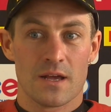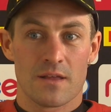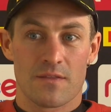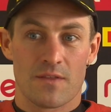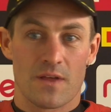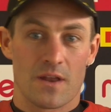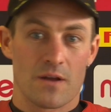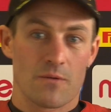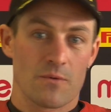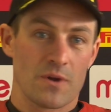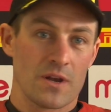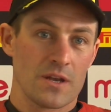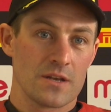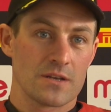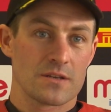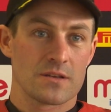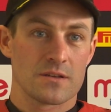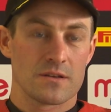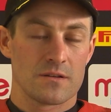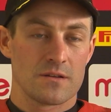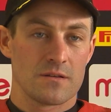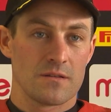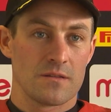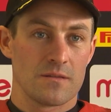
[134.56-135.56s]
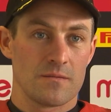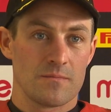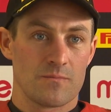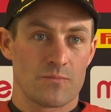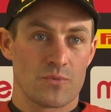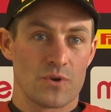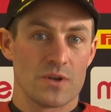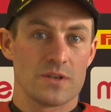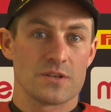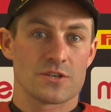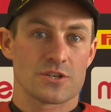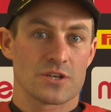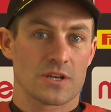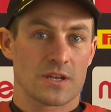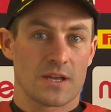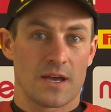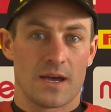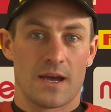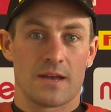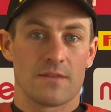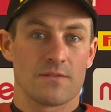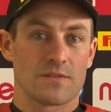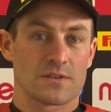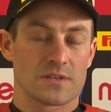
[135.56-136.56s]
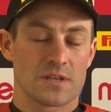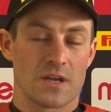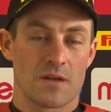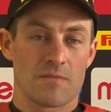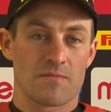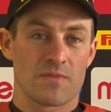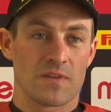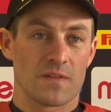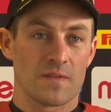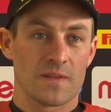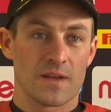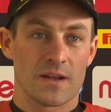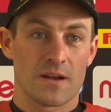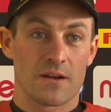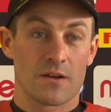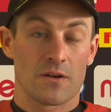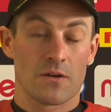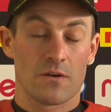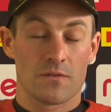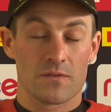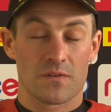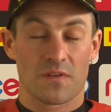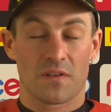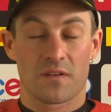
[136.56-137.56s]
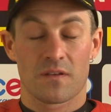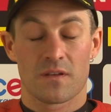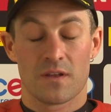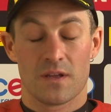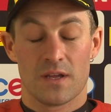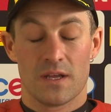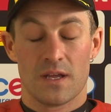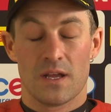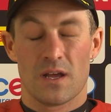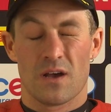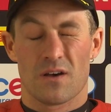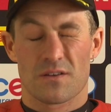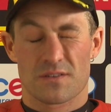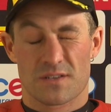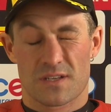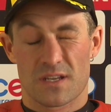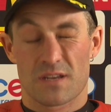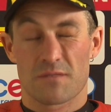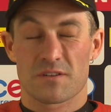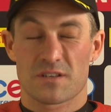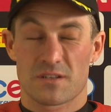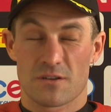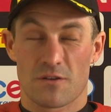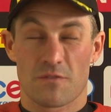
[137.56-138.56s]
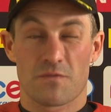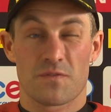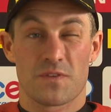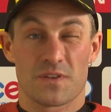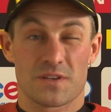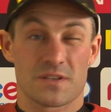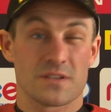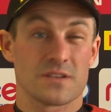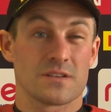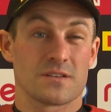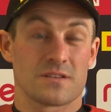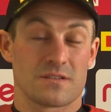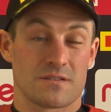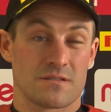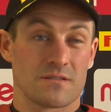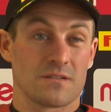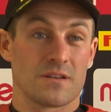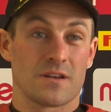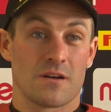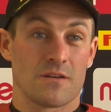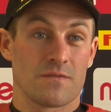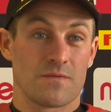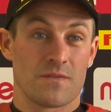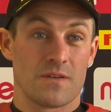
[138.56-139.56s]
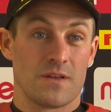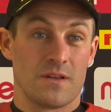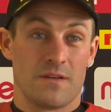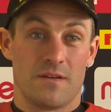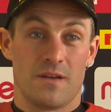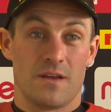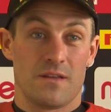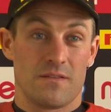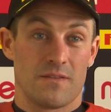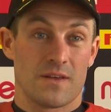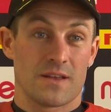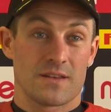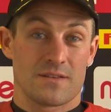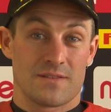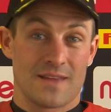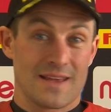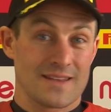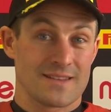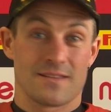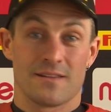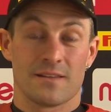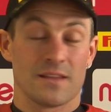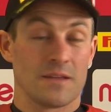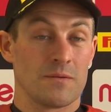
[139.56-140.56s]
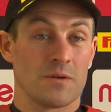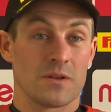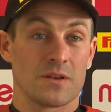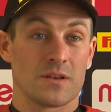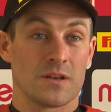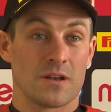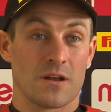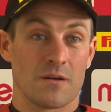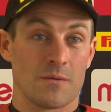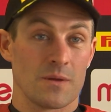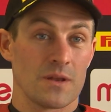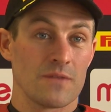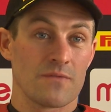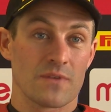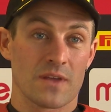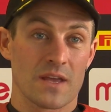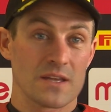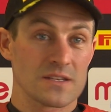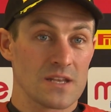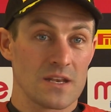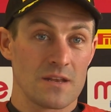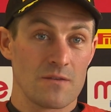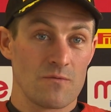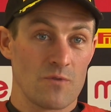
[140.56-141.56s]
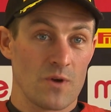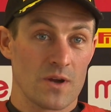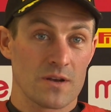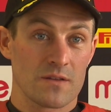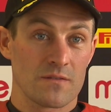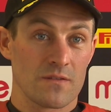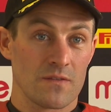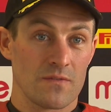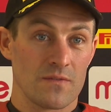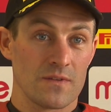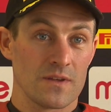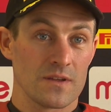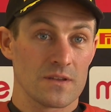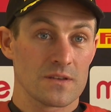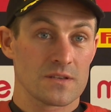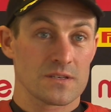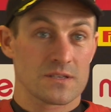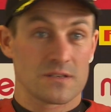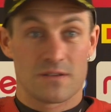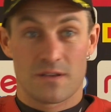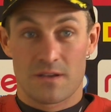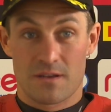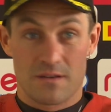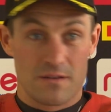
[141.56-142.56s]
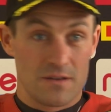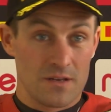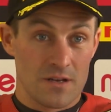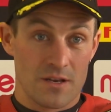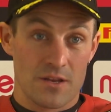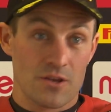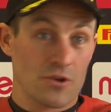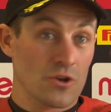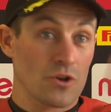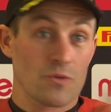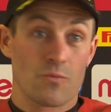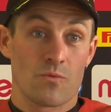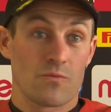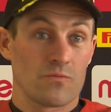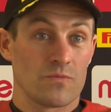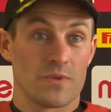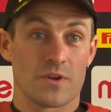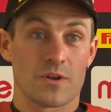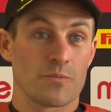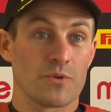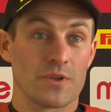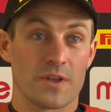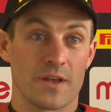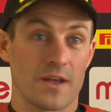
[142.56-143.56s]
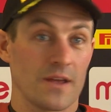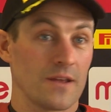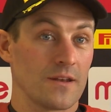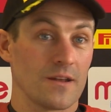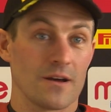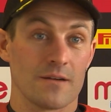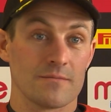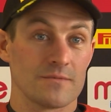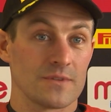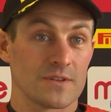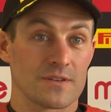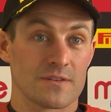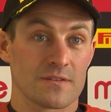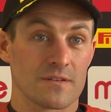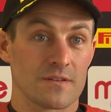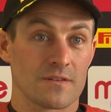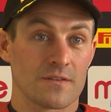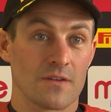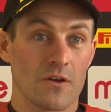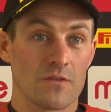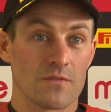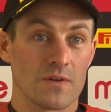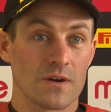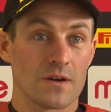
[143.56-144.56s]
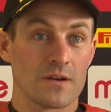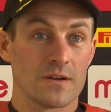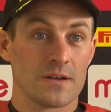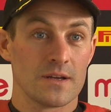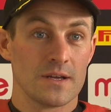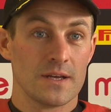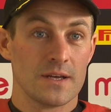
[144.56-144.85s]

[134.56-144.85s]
then I went into Britain chicane, the same thing there, and I was thinking to myself, this is, you know, that's the limit. You know, I mean, if it gets any wetter than this, you know, you got to put your hand up. It's over.